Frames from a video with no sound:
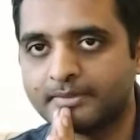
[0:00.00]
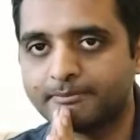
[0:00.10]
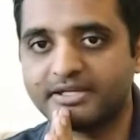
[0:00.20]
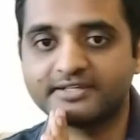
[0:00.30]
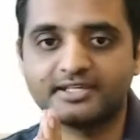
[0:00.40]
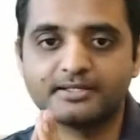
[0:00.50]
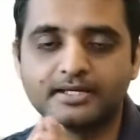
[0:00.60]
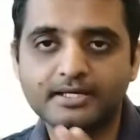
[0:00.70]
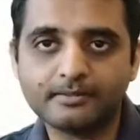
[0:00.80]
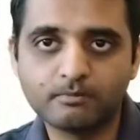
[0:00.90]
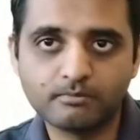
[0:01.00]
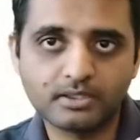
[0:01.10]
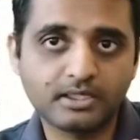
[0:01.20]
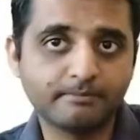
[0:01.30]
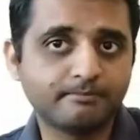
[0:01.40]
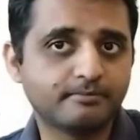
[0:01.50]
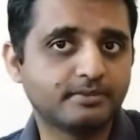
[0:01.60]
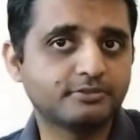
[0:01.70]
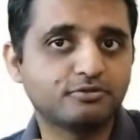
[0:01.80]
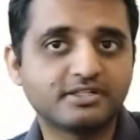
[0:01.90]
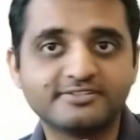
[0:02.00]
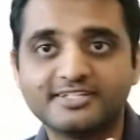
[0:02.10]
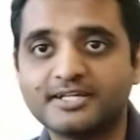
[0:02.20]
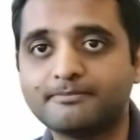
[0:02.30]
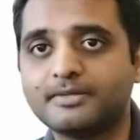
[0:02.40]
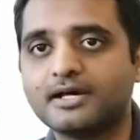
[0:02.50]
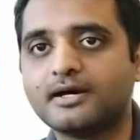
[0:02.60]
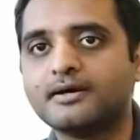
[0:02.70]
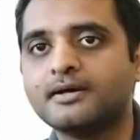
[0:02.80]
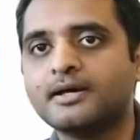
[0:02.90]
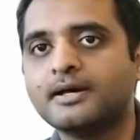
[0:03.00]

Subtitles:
breaking, you can say that,